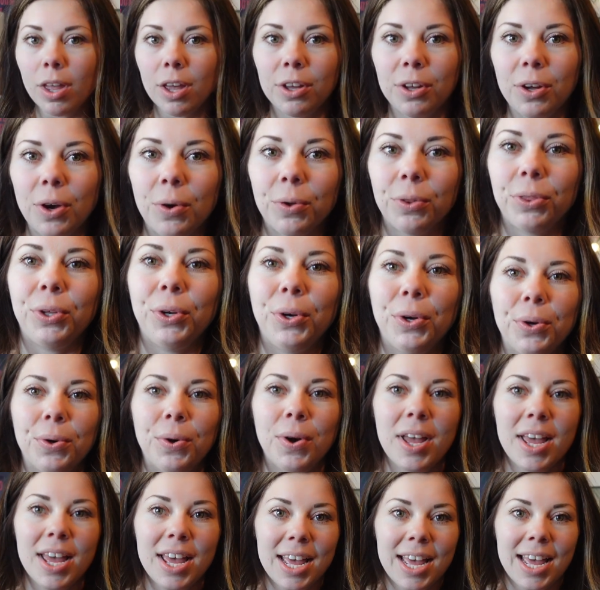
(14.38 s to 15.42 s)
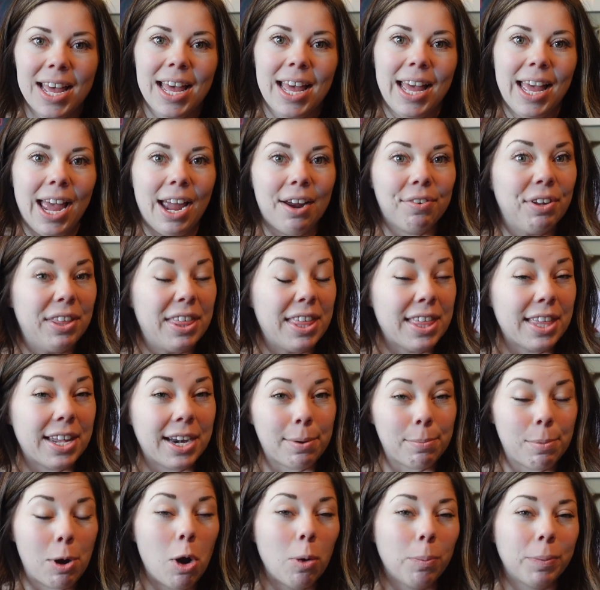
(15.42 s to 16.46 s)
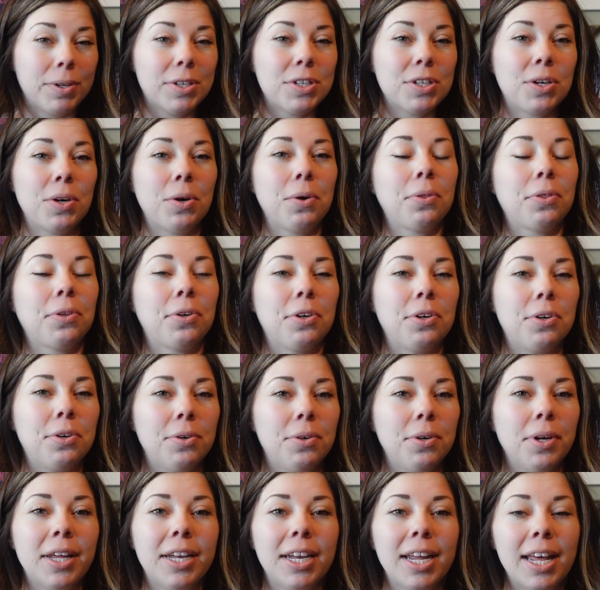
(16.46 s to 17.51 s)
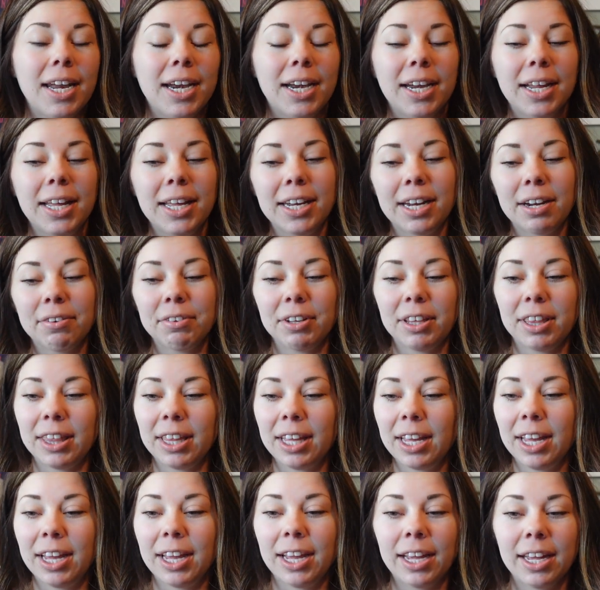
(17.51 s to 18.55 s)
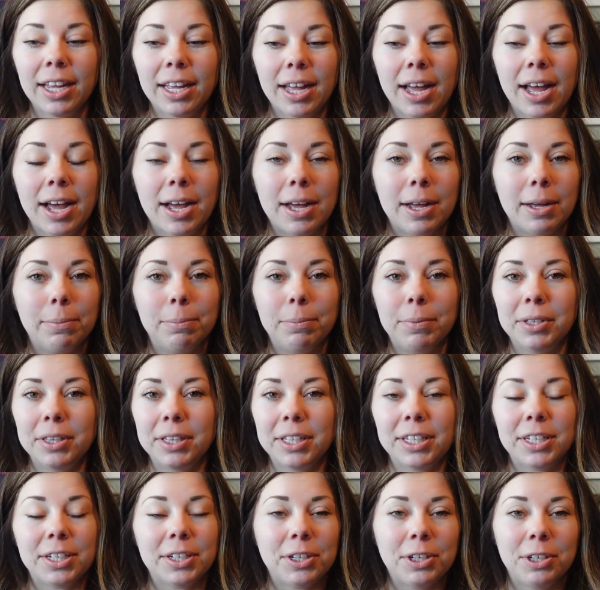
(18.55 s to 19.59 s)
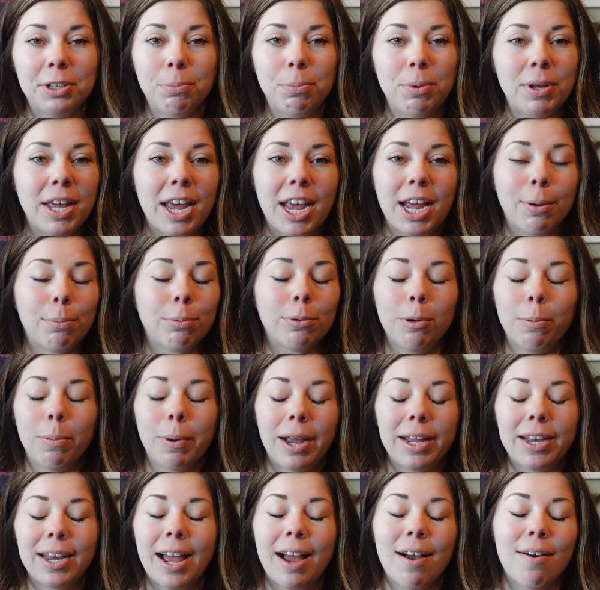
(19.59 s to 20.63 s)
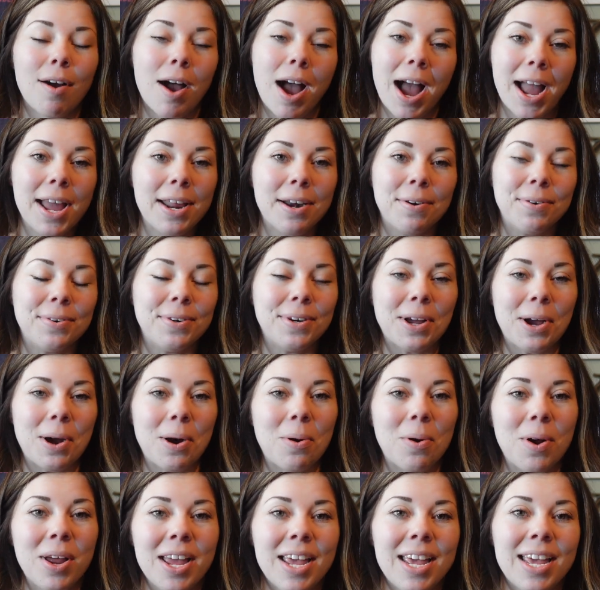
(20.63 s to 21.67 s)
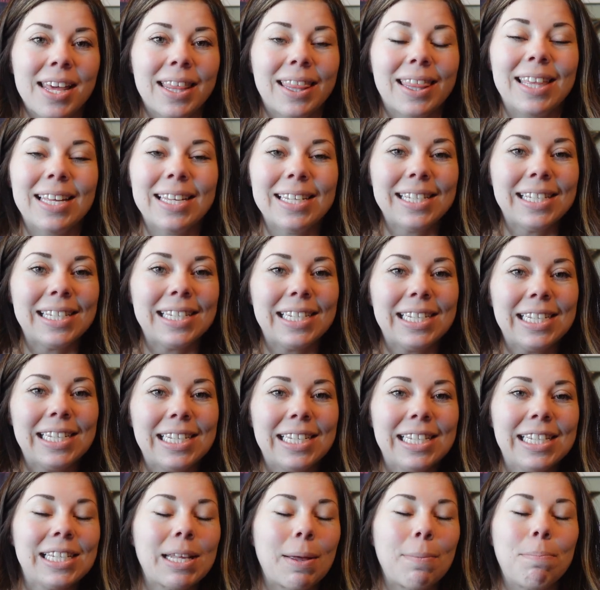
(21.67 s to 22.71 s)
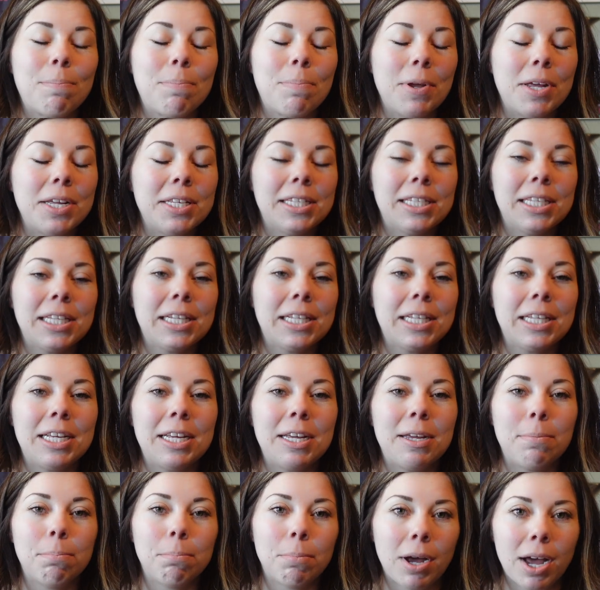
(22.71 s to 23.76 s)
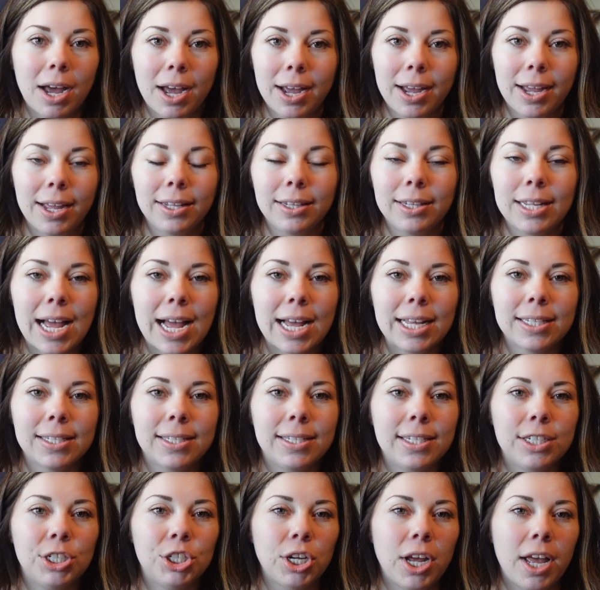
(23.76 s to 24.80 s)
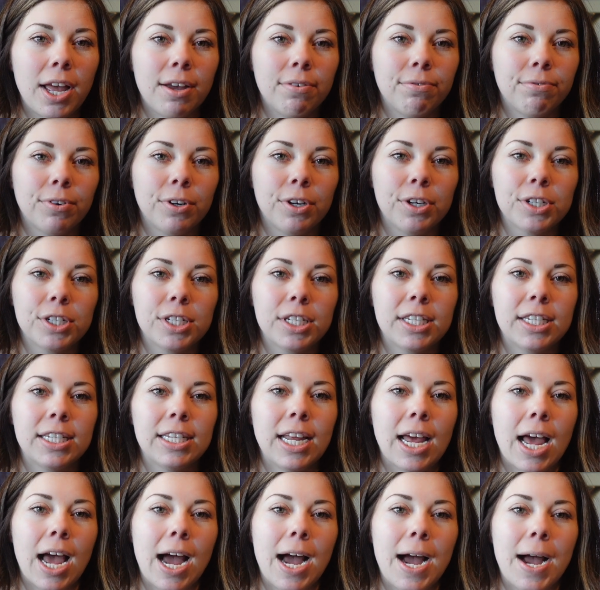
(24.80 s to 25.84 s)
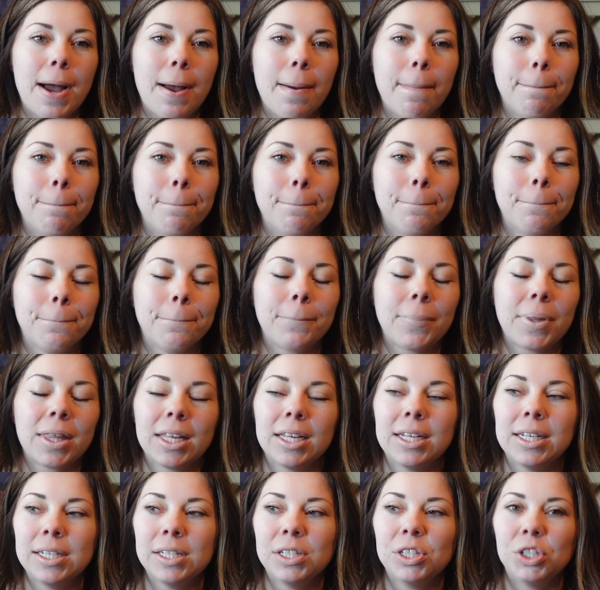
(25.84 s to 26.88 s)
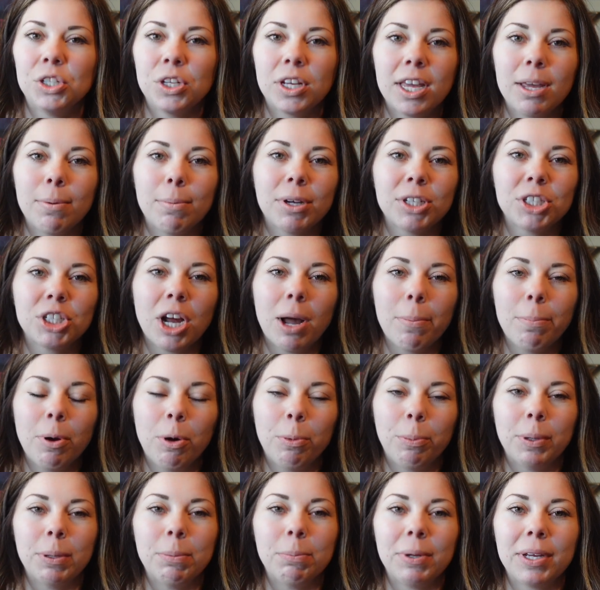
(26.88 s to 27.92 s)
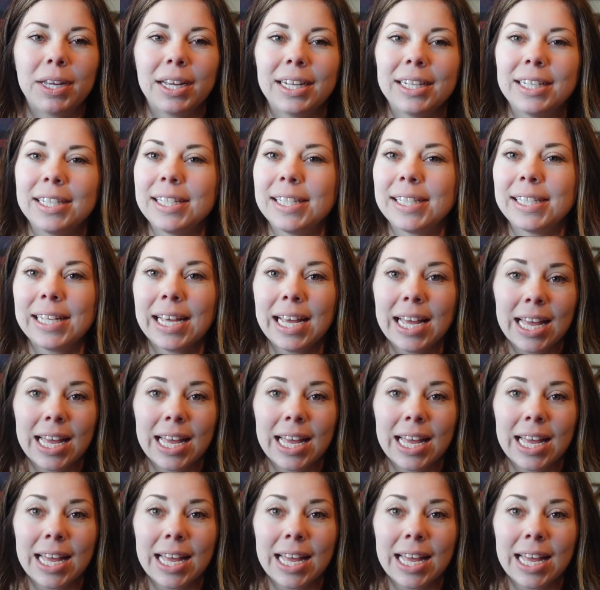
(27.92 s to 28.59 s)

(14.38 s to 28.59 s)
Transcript: go through everything that I'm hoping to go through and edit it and everything. Um, it could be April by now. I don't know. This is basically my last ditch effort um, to keep my shop open because